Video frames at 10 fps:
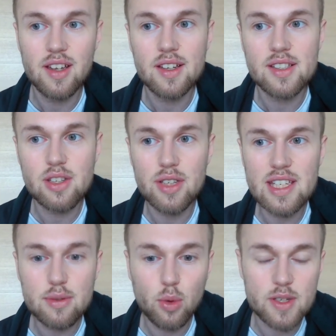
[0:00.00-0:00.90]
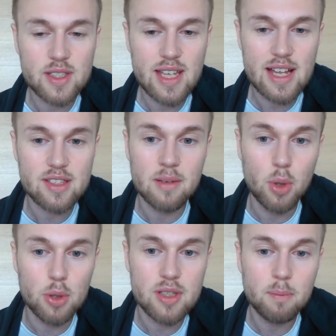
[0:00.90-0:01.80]
So these 4 skills are the
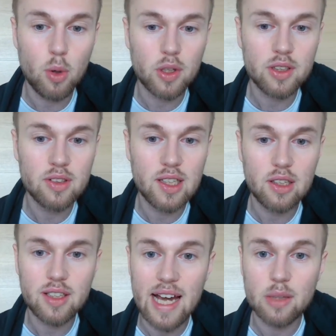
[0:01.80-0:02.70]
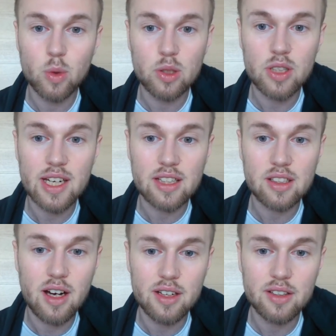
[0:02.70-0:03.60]
most important to look at when looking at
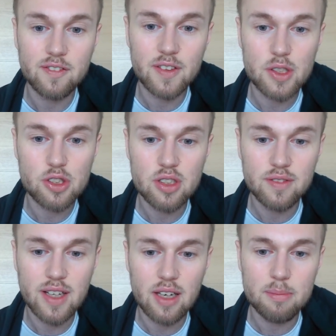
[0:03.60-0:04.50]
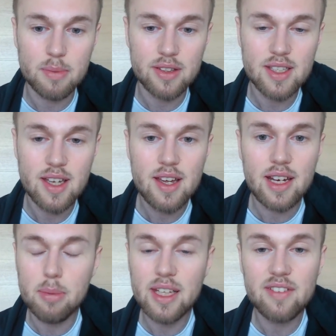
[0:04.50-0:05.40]
cognitive function development. And
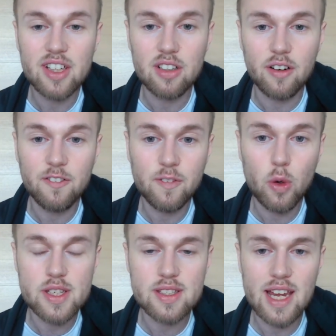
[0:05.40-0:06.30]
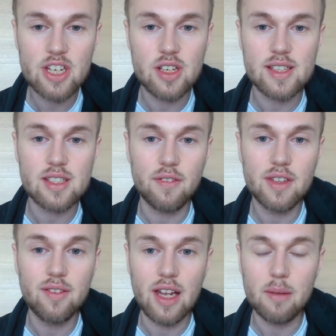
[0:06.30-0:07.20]
I believe there are 4 stages of
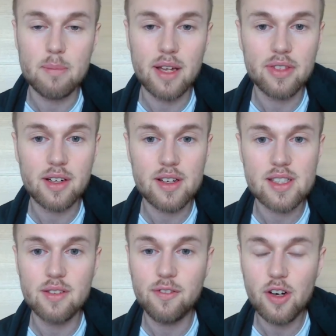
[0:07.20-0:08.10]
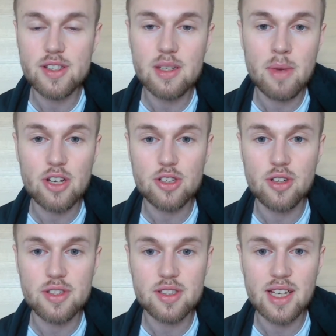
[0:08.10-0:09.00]
development. There is the first
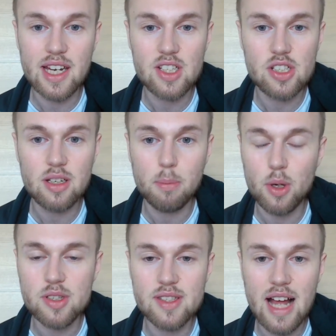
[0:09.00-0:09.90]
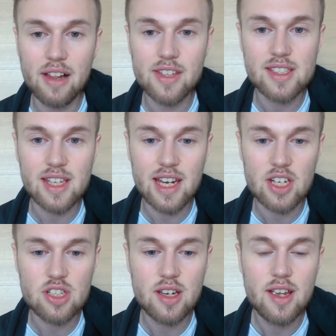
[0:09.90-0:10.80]
dimensional stage, the personality
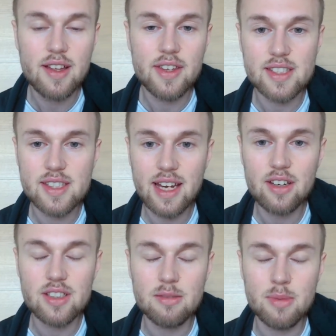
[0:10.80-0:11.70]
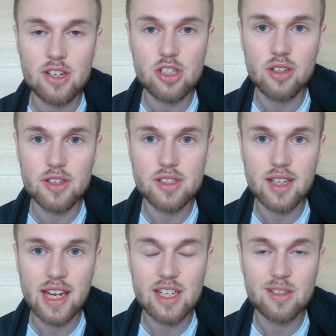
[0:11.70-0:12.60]
stage, the second dimensional
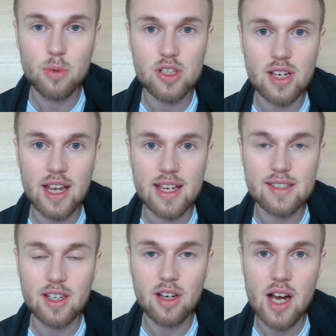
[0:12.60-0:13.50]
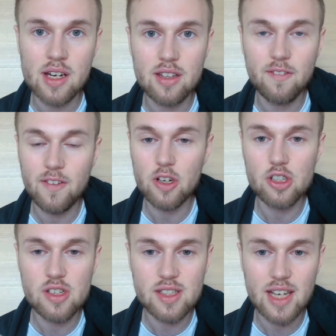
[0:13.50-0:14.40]
stage, which is the cognitive
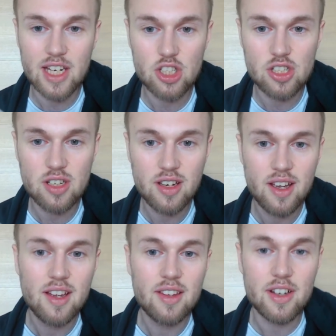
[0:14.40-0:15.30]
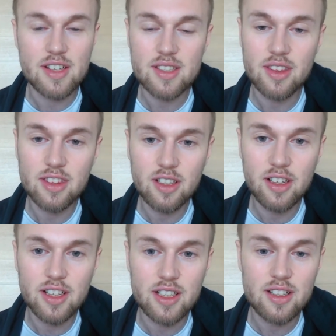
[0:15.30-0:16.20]
function stage. There is the
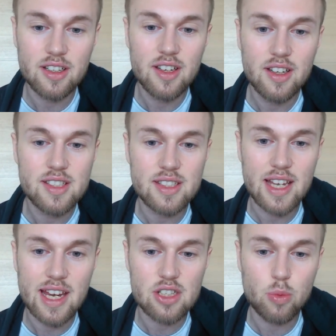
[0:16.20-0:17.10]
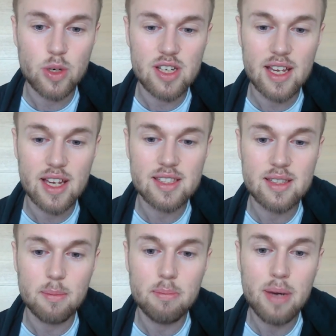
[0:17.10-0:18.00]
third stage, which is the
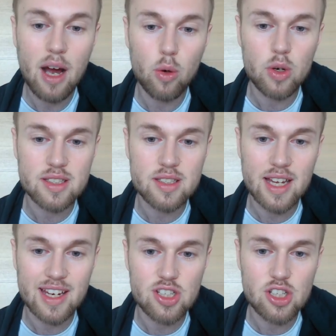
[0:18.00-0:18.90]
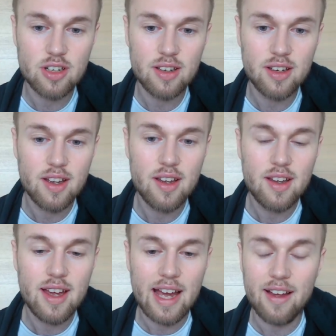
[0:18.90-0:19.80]
power stage,
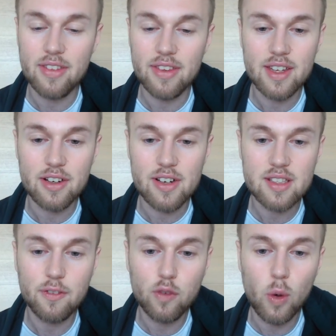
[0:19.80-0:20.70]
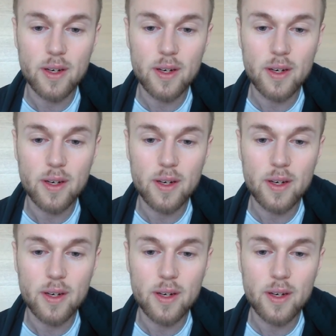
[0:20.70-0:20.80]
and there is the 4th stage,